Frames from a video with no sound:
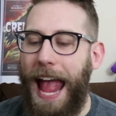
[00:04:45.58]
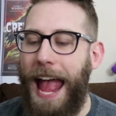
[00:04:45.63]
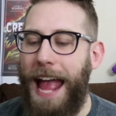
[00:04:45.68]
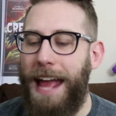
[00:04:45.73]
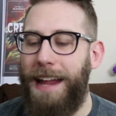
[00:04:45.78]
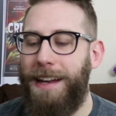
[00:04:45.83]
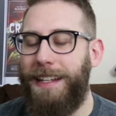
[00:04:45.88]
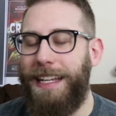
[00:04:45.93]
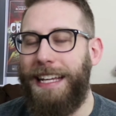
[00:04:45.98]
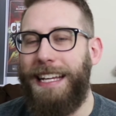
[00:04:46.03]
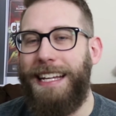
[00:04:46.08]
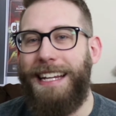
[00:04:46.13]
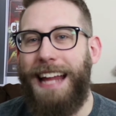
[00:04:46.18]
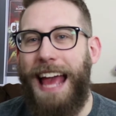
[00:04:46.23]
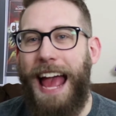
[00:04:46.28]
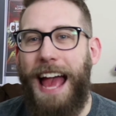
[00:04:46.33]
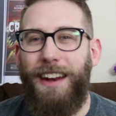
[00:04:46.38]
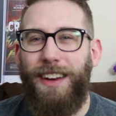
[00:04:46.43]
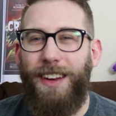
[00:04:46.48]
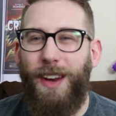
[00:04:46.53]
And in
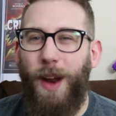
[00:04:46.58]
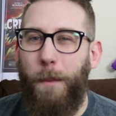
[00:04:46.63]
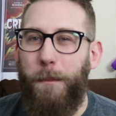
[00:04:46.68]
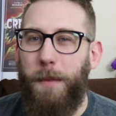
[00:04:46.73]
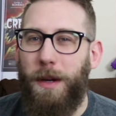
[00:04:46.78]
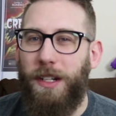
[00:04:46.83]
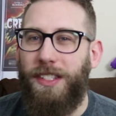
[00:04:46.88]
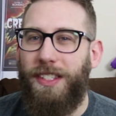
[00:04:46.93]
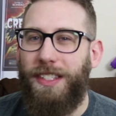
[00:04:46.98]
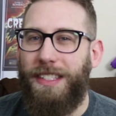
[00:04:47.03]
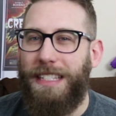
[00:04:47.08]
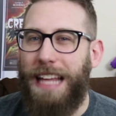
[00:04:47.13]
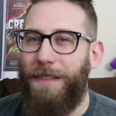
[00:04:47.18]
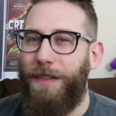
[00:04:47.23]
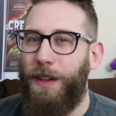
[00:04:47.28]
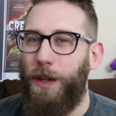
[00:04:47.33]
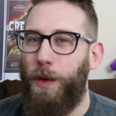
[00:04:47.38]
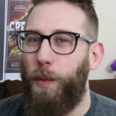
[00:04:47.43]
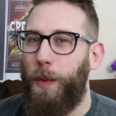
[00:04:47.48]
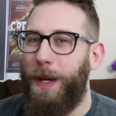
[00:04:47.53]
at number
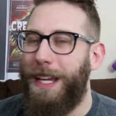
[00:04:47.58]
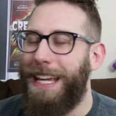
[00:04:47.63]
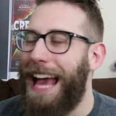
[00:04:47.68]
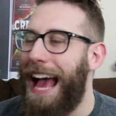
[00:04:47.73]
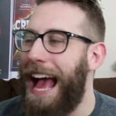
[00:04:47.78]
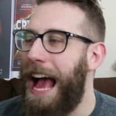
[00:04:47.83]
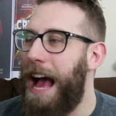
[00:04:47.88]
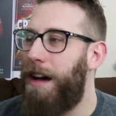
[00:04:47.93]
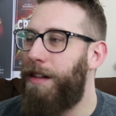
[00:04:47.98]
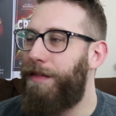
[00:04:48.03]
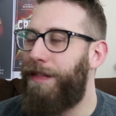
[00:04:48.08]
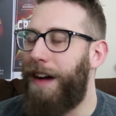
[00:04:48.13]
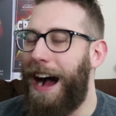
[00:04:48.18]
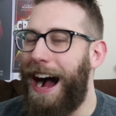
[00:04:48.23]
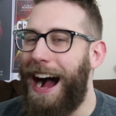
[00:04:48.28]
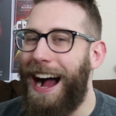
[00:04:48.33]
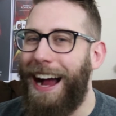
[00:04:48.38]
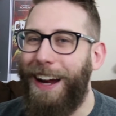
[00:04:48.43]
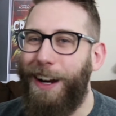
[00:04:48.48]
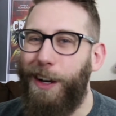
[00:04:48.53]
7, we have
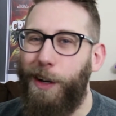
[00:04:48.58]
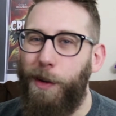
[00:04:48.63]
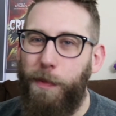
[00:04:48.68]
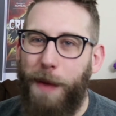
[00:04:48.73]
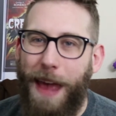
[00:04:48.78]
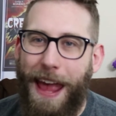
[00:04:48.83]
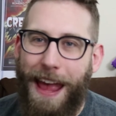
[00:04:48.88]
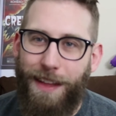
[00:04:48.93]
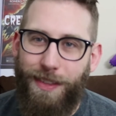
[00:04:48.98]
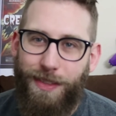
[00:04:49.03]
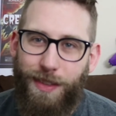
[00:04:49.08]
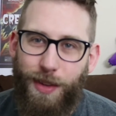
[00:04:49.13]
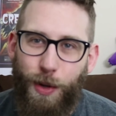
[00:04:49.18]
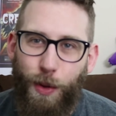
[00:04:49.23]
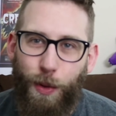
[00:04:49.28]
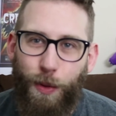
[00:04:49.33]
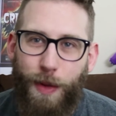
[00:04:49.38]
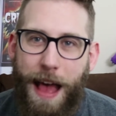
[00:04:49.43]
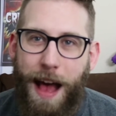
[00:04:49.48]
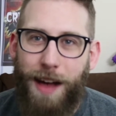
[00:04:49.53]
Iron Man
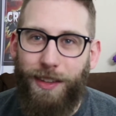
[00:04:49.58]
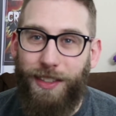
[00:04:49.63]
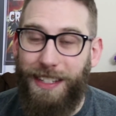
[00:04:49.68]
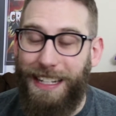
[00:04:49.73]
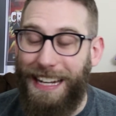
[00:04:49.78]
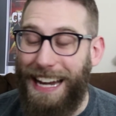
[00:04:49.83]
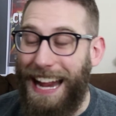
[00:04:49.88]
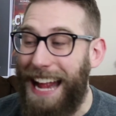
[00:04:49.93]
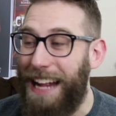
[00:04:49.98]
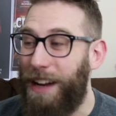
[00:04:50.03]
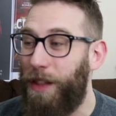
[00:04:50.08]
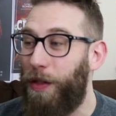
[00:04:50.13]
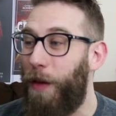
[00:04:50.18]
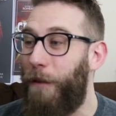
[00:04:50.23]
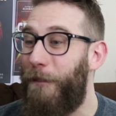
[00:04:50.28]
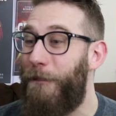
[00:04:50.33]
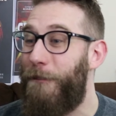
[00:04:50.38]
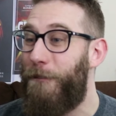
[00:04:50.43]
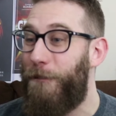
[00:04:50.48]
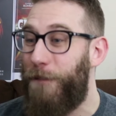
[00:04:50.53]
2008,
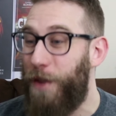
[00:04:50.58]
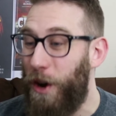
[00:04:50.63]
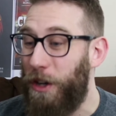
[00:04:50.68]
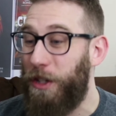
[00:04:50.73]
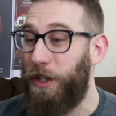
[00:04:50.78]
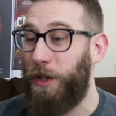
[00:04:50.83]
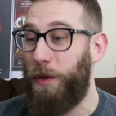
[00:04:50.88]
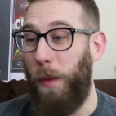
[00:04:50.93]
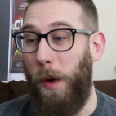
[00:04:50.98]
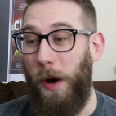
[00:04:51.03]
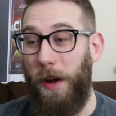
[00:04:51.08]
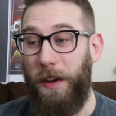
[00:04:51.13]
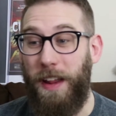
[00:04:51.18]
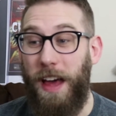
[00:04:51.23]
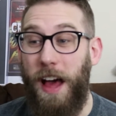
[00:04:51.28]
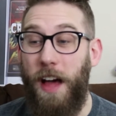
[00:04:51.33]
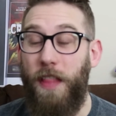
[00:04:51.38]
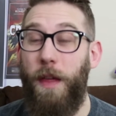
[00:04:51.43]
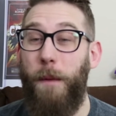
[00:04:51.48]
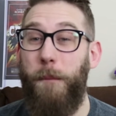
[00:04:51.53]
the first one,
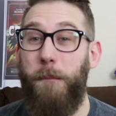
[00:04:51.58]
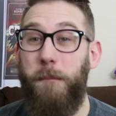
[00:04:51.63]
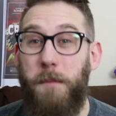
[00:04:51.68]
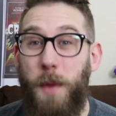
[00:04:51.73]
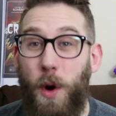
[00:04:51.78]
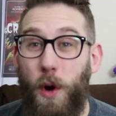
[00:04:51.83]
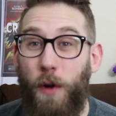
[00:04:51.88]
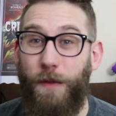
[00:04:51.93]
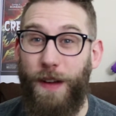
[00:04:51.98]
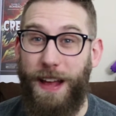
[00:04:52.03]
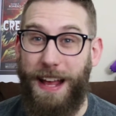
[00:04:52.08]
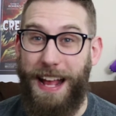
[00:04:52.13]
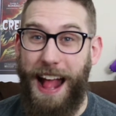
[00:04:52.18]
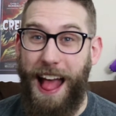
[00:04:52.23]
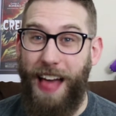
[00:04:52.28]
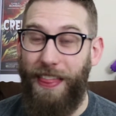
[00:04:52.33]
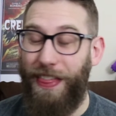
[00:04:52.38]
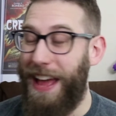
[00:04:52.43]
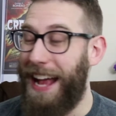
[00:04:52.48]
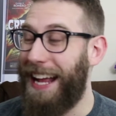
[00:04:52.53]
the movie
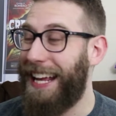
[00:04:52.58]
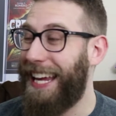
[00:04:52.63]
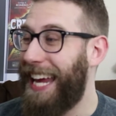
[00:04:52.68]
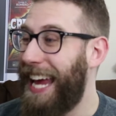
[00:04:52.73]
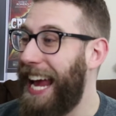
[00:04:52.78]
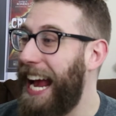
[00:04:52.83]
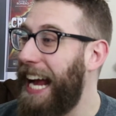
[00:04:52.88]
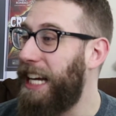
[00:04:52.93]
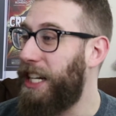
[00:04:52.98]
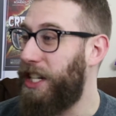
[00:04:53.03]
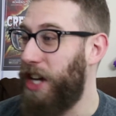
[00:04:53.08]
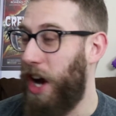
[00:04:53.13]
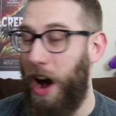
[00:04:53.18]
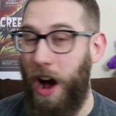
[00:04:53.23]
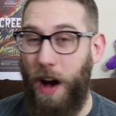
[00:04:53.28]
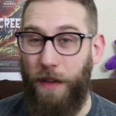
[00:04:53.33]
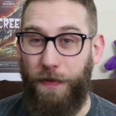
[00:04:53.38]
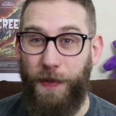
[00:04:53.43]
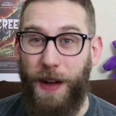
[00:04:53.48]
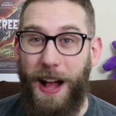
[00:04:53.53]
that kicked
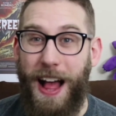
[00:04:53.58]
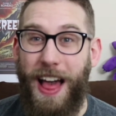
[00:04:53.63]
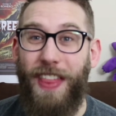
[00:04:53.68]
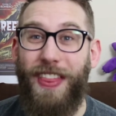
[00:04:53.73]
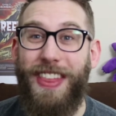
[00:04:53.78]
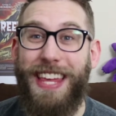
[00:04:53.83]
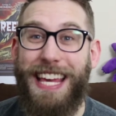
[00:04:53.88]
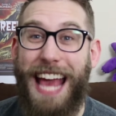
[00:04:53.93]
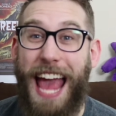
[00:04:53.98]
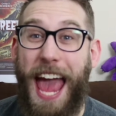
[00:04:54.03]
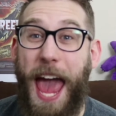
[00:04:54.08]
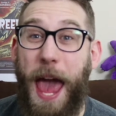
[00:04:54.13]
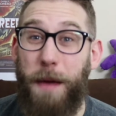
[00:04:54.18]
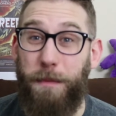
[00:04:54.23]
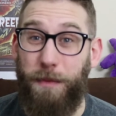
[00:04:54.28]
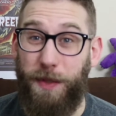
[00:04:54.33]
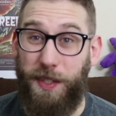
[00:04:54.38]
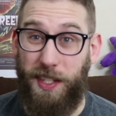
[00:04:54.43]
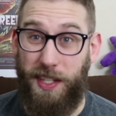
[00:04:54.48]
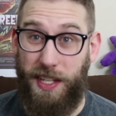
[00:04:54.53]
off the
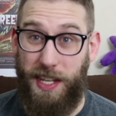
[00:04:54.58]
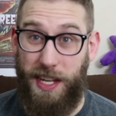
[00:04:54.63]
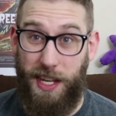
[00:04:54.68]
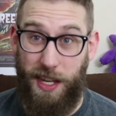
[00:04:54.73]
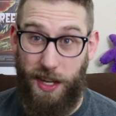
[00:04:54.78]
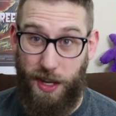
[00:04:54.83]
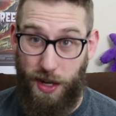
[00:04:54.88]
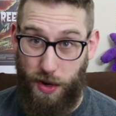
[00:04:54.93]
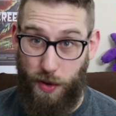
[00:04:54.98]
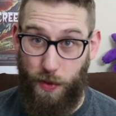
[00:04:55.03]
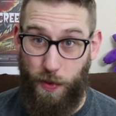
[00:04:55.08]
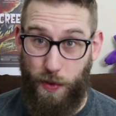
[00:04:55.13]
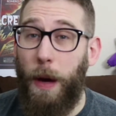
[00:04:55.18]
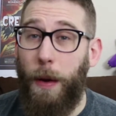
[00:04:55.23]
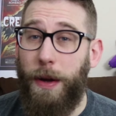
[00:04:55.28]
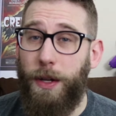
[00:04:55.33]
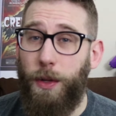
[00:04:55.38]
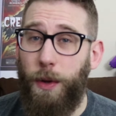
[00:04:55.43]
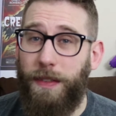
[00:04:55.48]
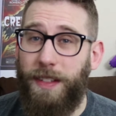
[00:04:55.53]
MCU.
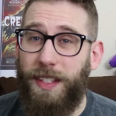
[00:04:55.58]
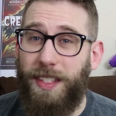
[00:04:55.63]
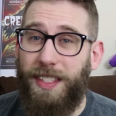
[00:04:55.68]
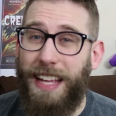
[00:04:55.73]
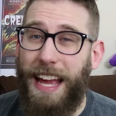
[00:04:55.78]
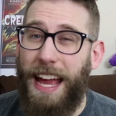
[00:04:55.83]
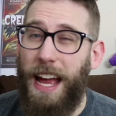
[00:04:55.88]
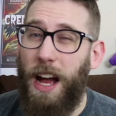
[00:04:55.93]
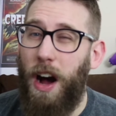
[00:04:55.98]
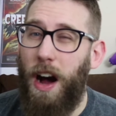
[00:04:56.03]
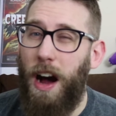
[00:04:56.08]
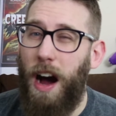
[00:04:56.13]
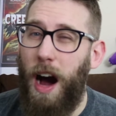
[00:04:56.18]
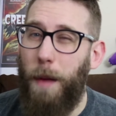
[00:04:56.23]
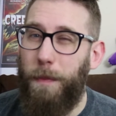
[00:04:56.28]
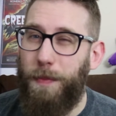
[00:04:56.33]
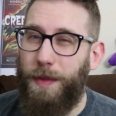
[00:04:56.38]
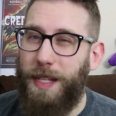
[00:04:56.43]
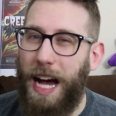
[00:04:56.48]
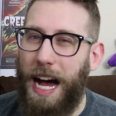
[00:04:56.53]
Now, I do have to say
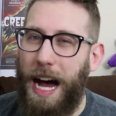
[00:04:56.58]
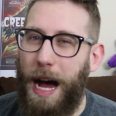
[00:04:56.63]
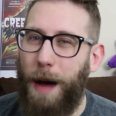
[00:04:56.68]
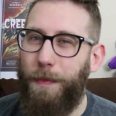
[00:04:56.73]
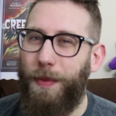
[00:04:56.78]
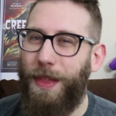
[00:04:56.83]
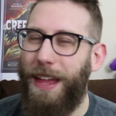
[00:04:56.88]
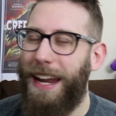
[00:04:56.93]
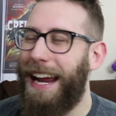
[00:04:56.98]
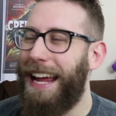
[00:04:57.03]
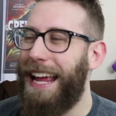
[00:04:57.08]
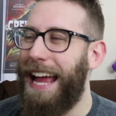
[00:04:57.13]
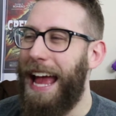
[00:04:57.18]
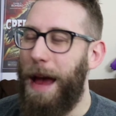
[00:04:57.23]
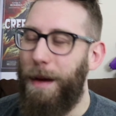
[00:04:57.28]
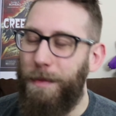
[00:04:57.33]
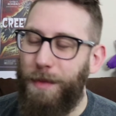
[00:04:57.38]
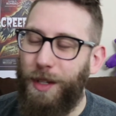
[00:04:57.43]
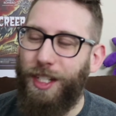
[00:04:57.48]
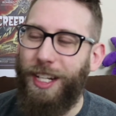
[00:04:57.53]
up top that I
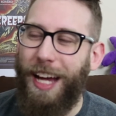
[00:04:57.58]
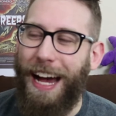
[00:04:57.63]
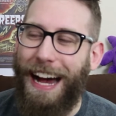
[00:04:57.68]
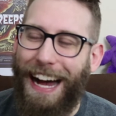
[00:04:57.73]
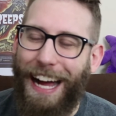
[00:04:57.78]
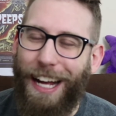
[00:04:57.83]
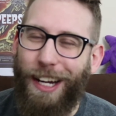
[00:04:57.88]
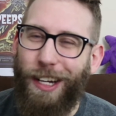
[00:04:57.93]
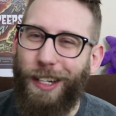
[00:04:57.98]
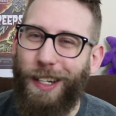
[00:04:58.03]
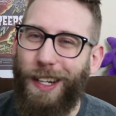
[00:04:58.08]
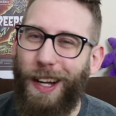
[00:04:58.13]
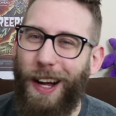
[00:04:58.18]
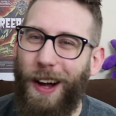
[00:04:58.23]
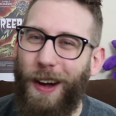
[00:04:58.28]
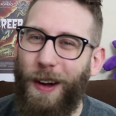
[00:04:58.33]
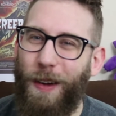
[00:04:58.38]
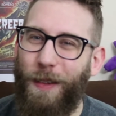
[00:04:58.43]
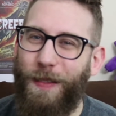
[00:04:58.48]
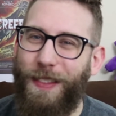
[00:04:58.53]
am tired
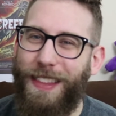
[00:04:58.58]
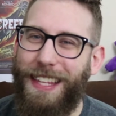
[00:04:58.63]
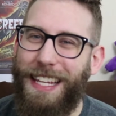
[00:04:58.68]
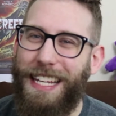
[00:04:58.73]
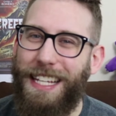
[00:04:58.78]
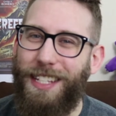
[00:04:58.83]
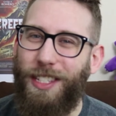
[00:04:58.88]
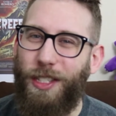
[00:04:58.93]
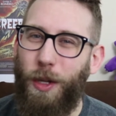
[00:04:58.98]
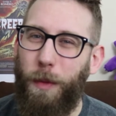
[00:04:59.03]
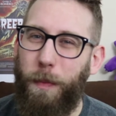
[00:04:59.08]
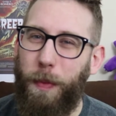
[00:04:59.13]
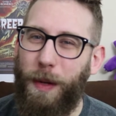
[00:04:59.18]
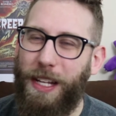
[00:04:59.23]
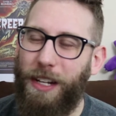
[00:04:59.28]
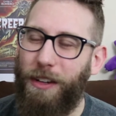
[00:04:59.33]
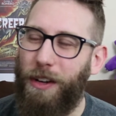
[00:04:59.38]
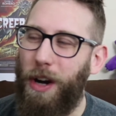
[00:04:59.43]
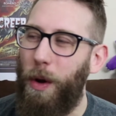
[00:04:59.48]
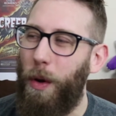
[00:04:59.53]
of the
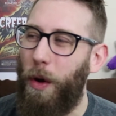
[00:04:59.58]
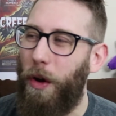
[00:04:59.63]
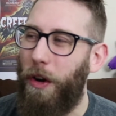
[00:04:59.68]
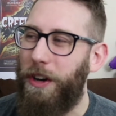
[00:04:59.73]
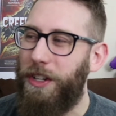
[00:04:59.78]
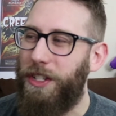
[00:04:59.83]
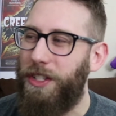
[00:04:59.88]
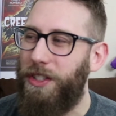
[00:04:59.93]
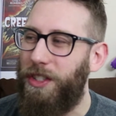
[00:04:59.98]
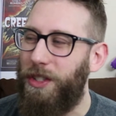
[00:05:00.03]
superhero origin